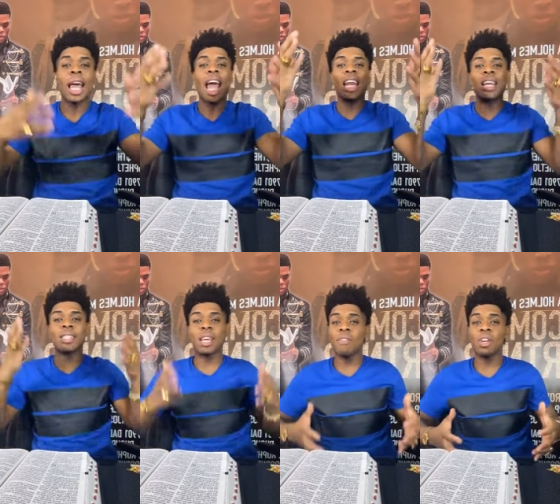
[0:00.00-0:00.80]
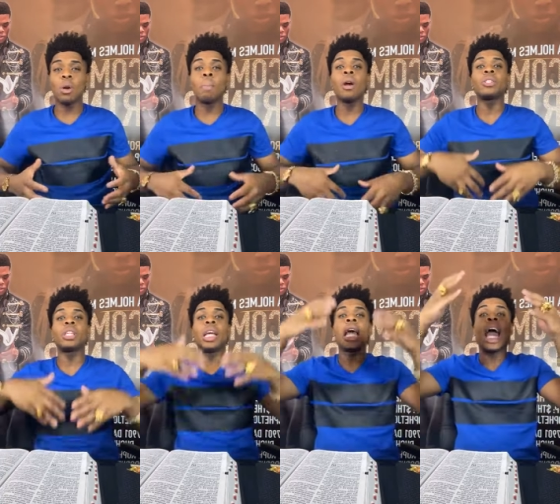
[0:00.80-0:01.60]
And he's giving you
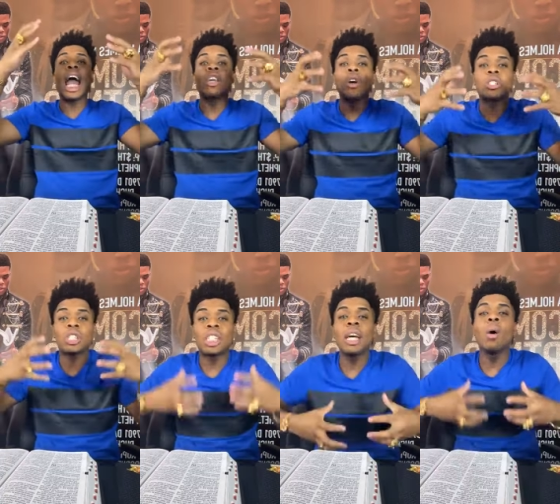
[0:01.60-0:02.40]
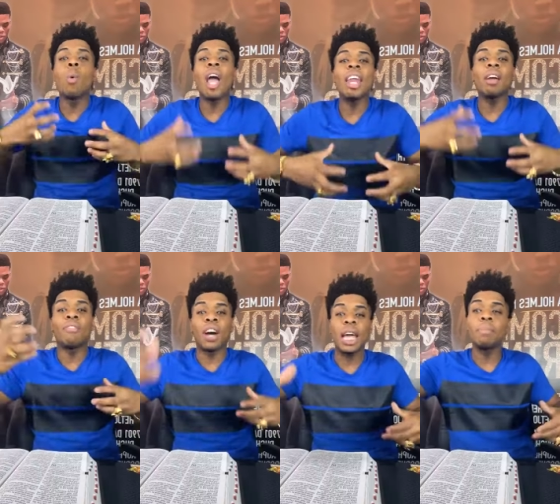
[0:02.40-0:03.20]
mercy and you're still waiting
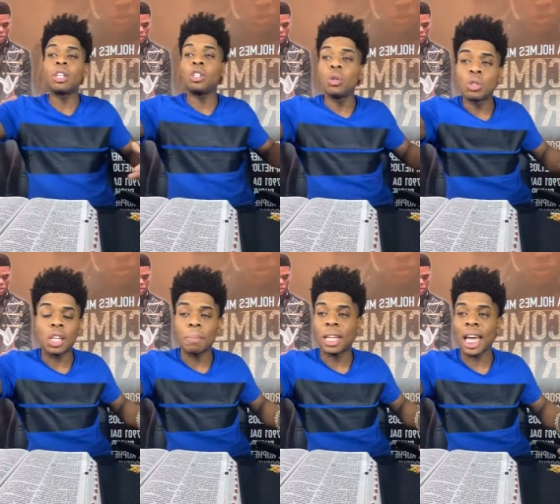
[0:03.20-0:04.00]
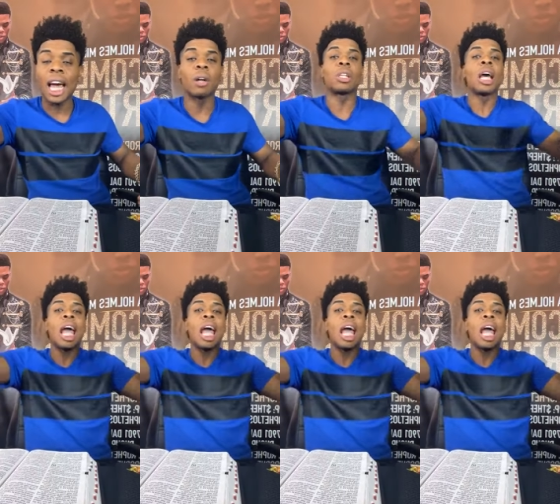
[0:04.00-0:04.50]
for him to do something else.